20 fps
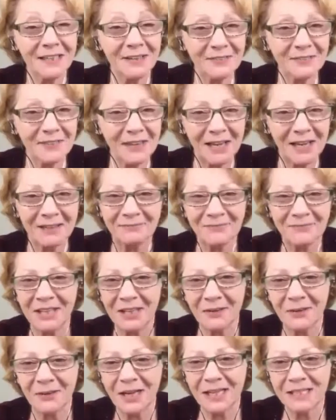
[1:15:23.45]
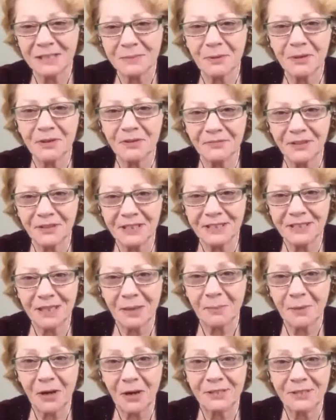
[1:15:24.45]
that? You know, it's perfect, and I'm
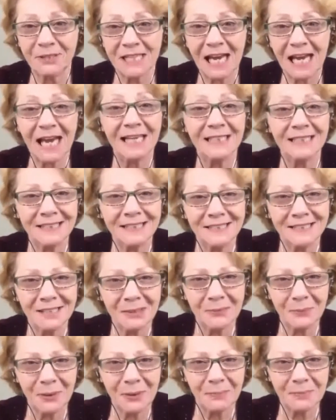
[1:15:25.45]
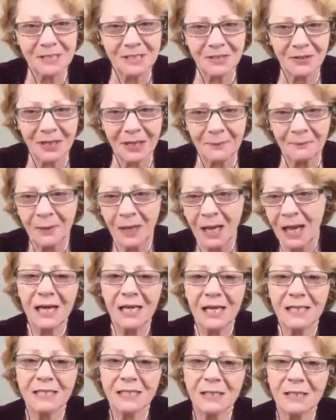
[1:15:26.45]
going to add it to the website.
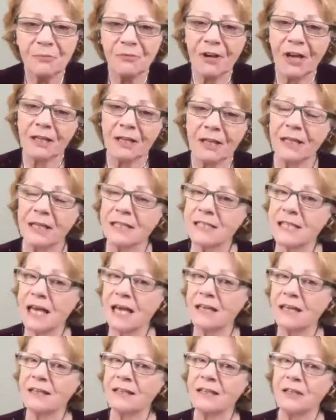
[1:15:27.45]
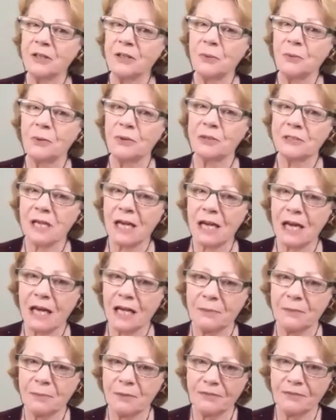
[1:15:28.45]
Simran, is there anything you want to add
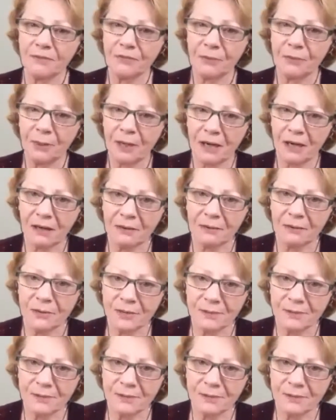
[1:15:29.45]
before we close?